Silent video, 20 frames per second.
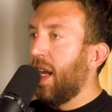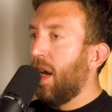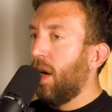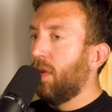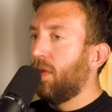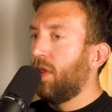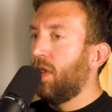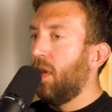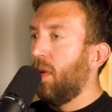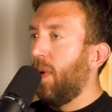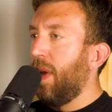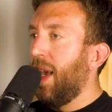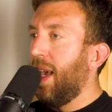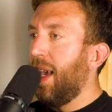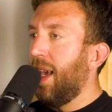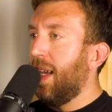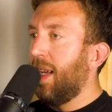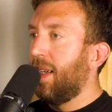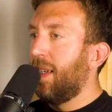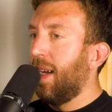also
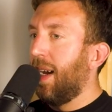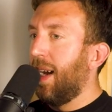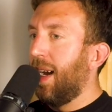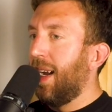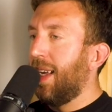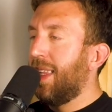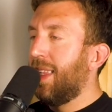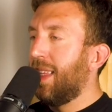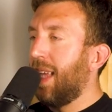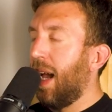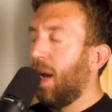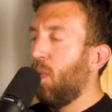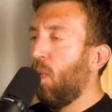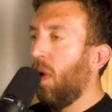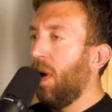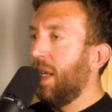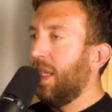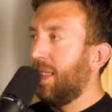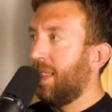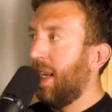hid, I
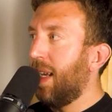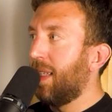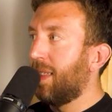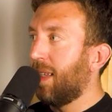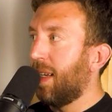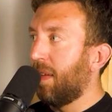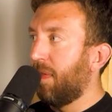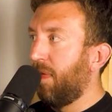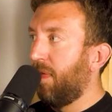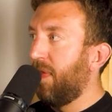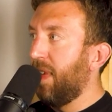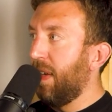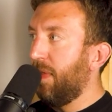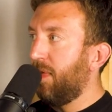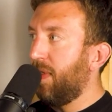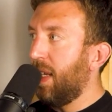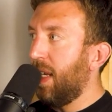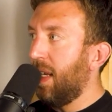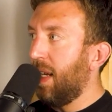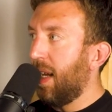want to say it's like
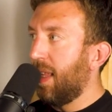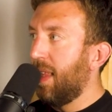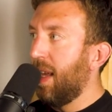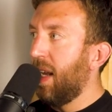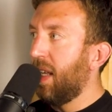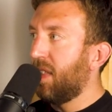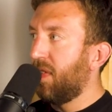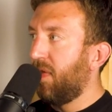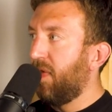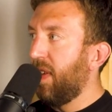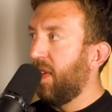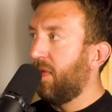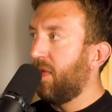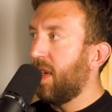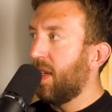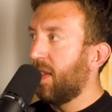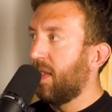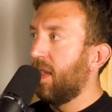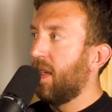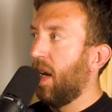50. I think it's
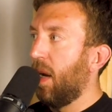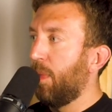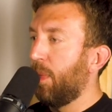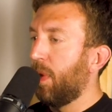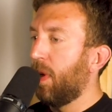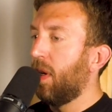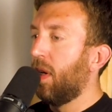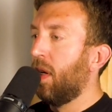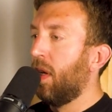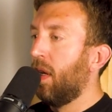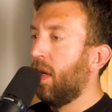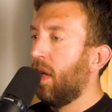50 is the number.